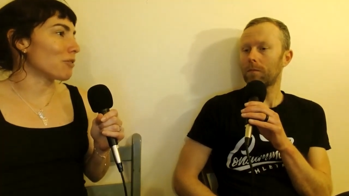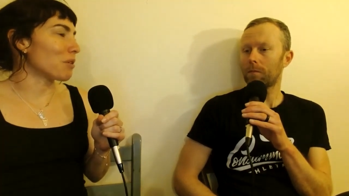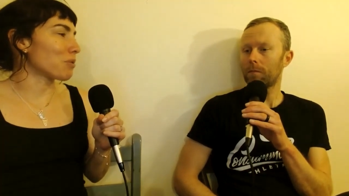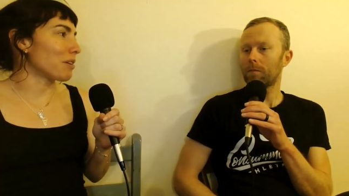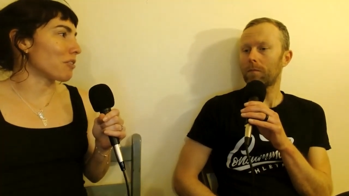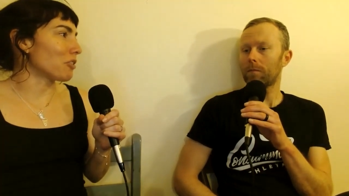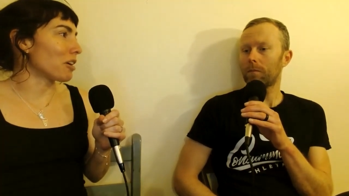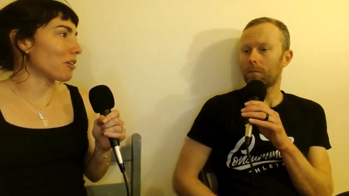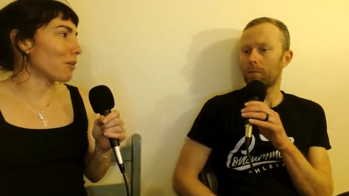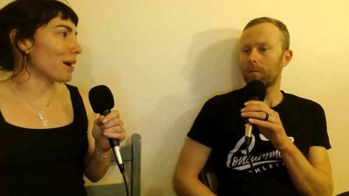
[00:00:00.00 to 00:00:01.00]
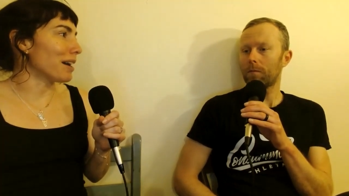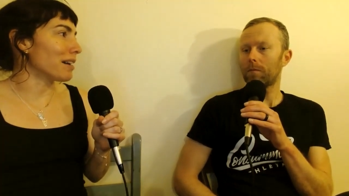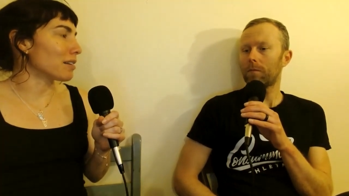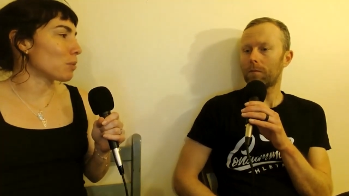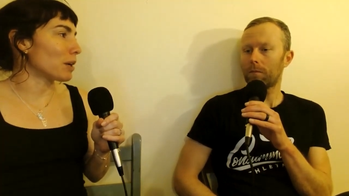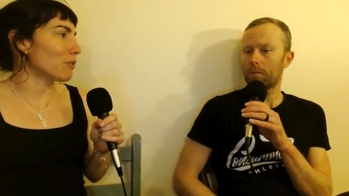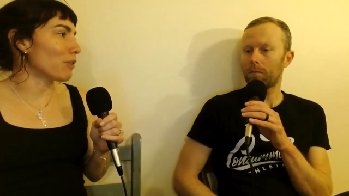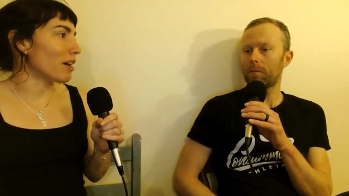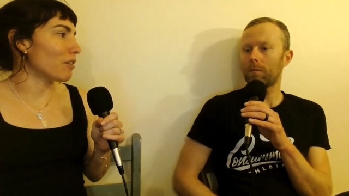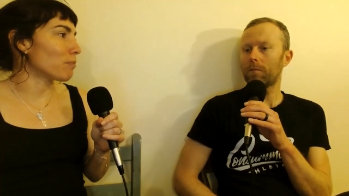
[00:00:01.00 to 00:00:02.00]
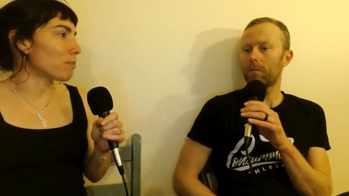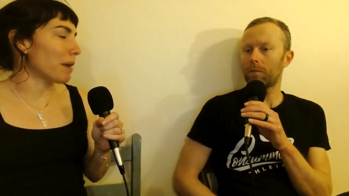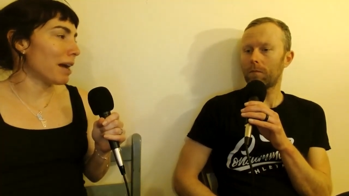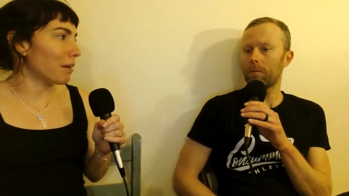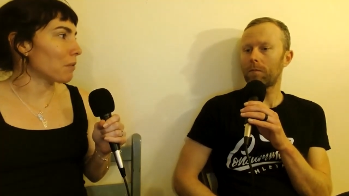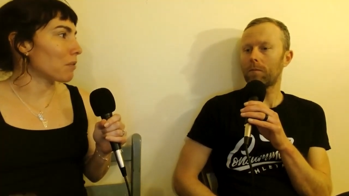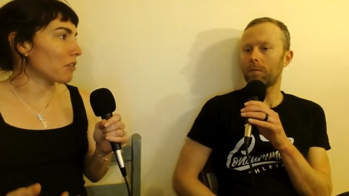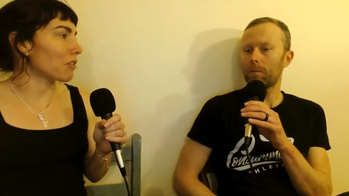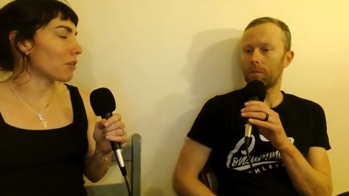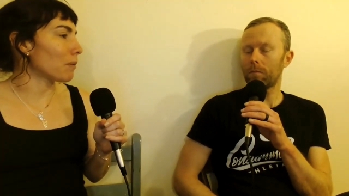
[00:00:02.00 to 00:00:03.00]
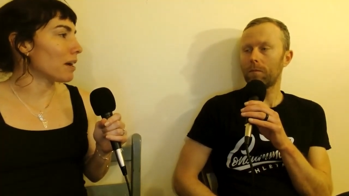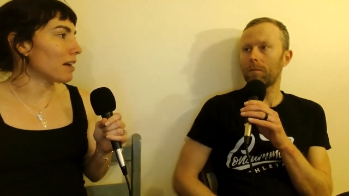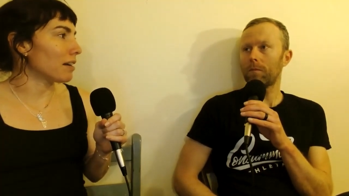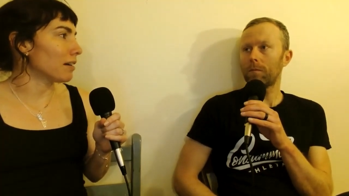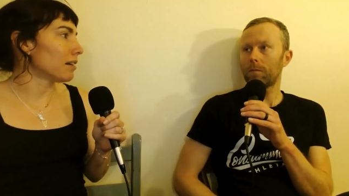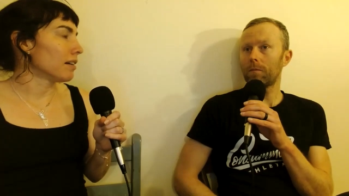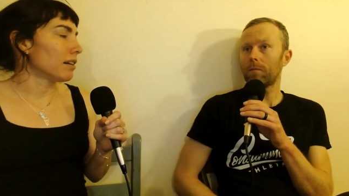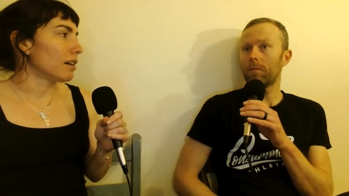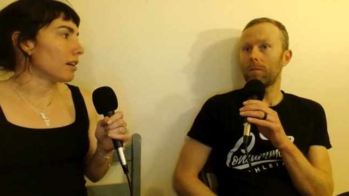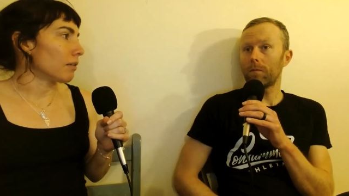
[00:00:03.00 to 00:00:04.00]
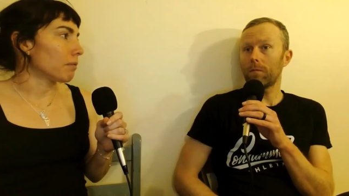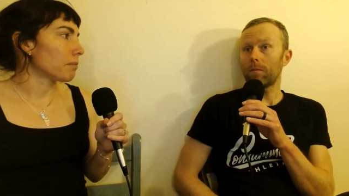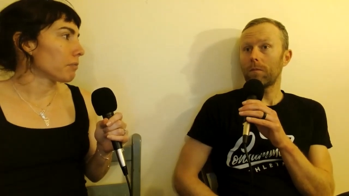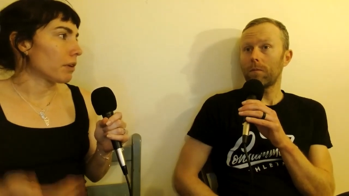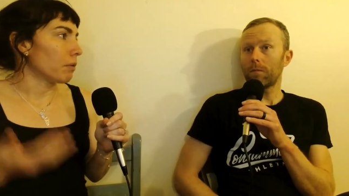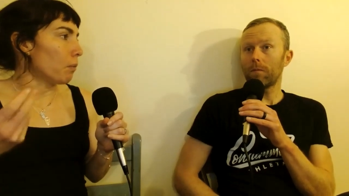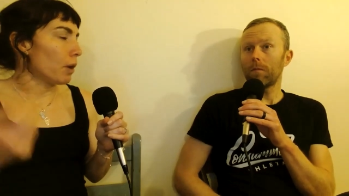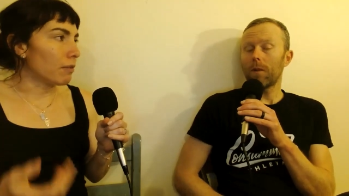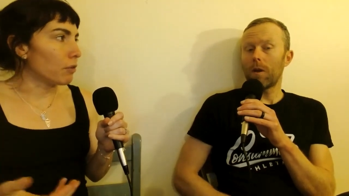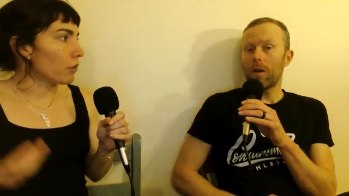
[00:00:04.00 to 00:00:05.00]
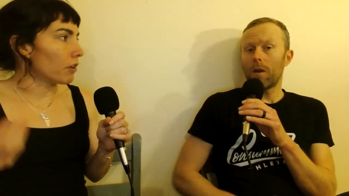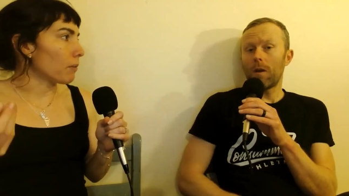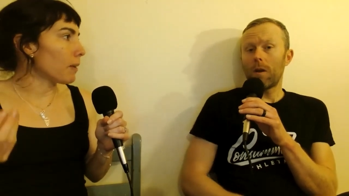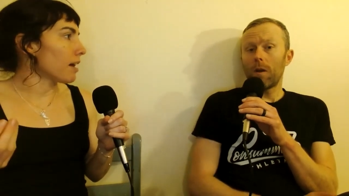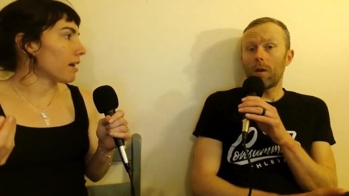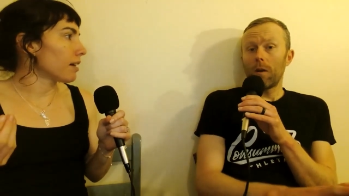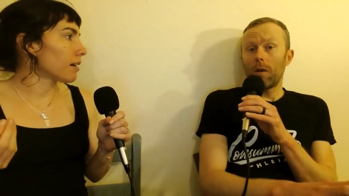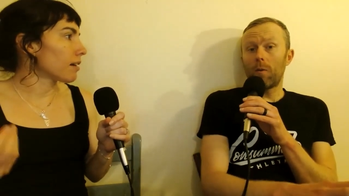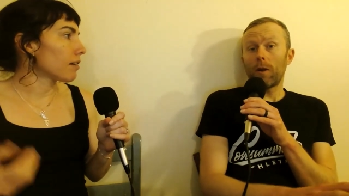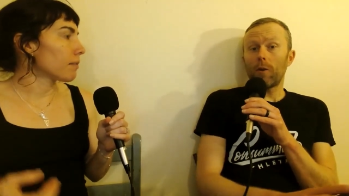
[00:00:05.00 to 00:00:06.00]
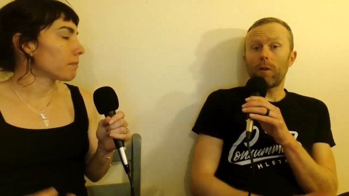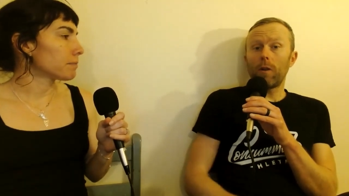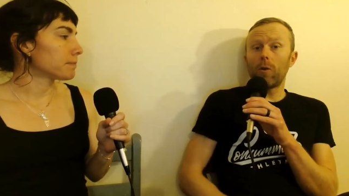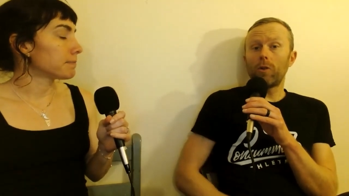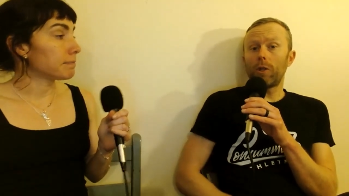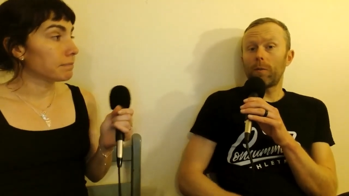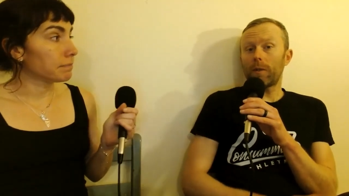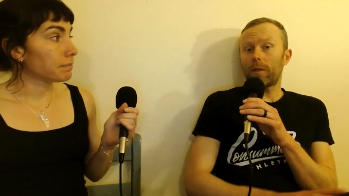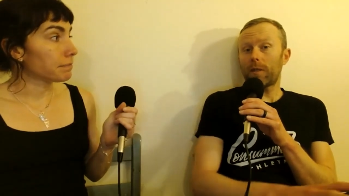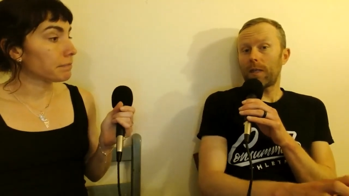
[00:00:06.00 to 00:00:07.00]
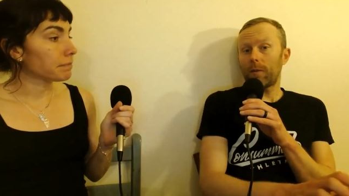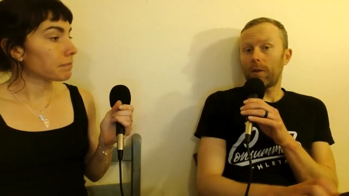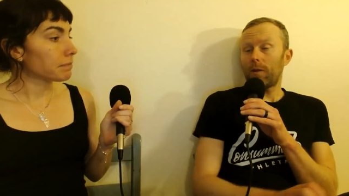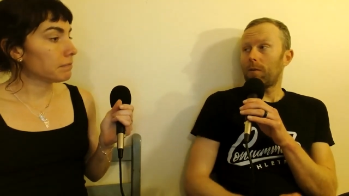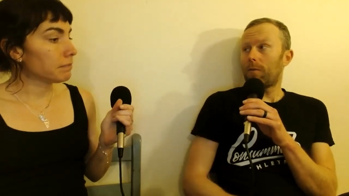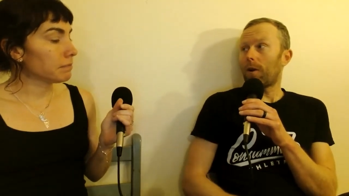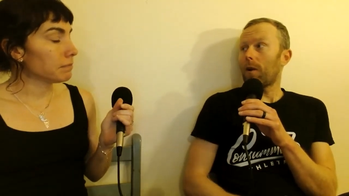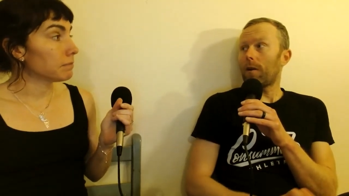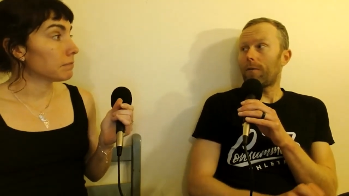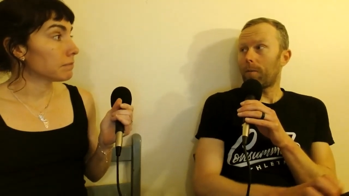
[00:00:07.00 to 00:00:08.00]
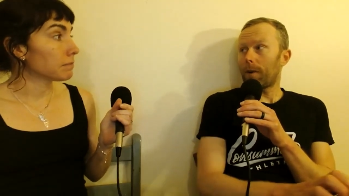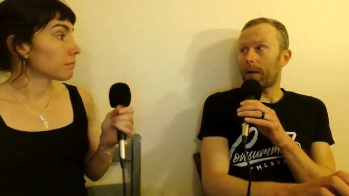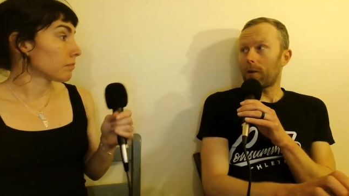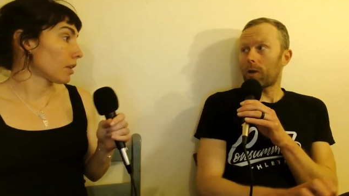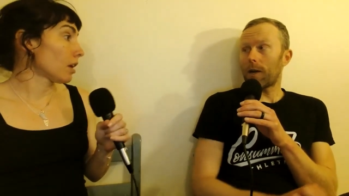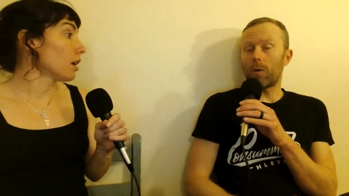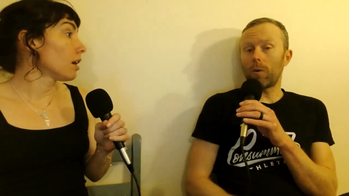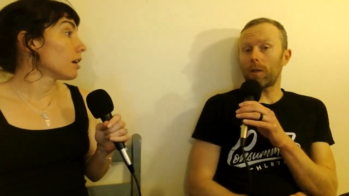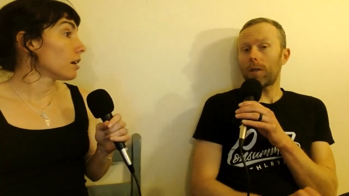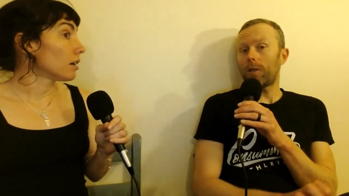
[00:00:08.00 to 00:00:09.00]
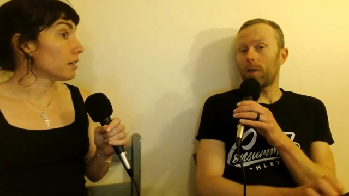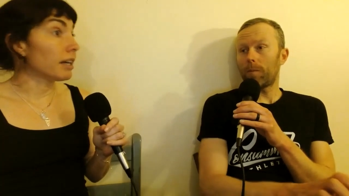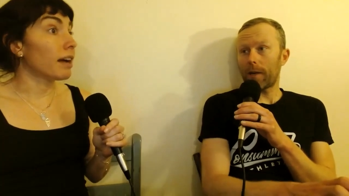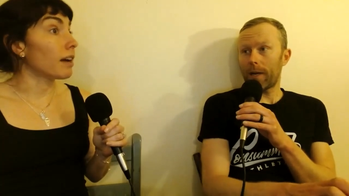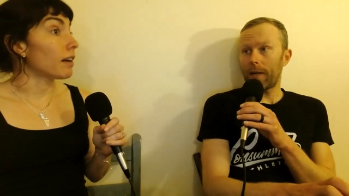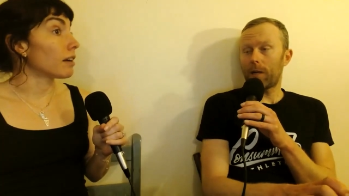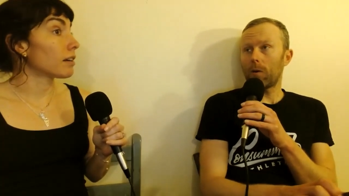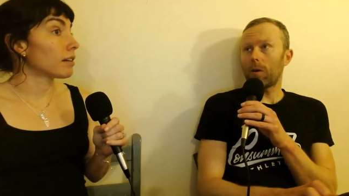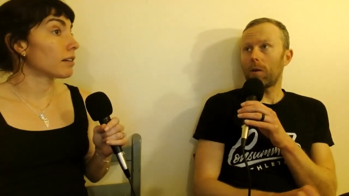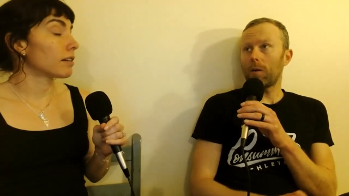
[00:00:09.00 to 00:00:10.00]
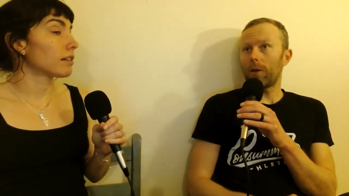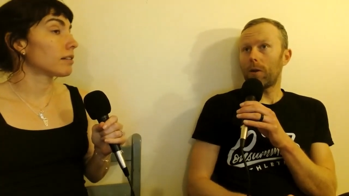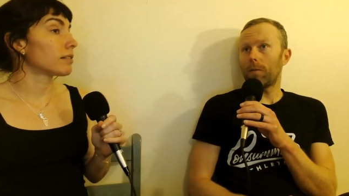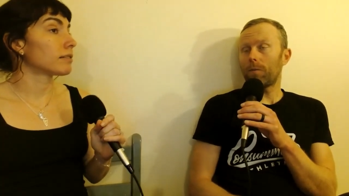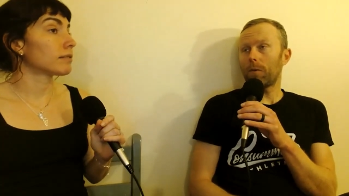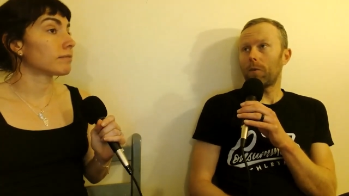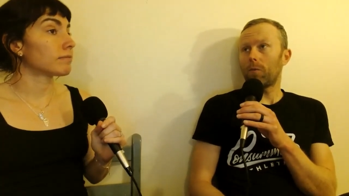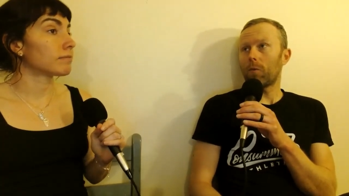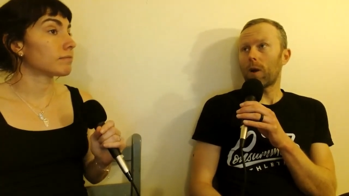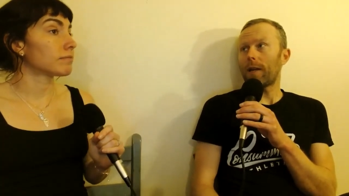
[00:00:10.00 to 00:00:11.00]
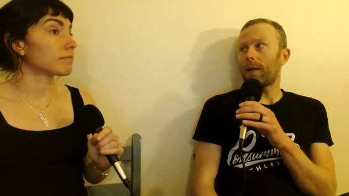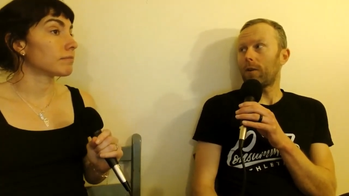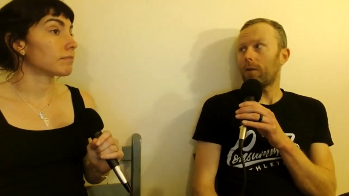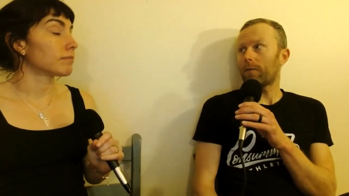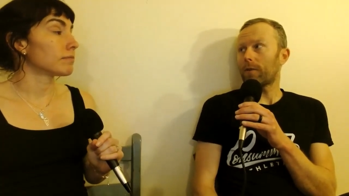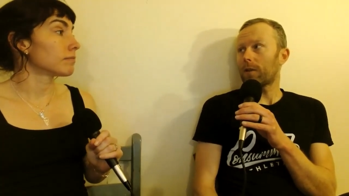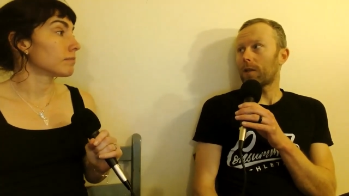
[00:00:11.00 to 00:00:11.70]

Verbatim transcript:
Speaker 1: groceries are not going to weigh 25 pounds; they're going to weigh you know whatever they're going to weigh.
Speaker 2: Well, or the load you're resisting when you fall off your bike or try and hold on to your yeah. bike or, you know, running, you have to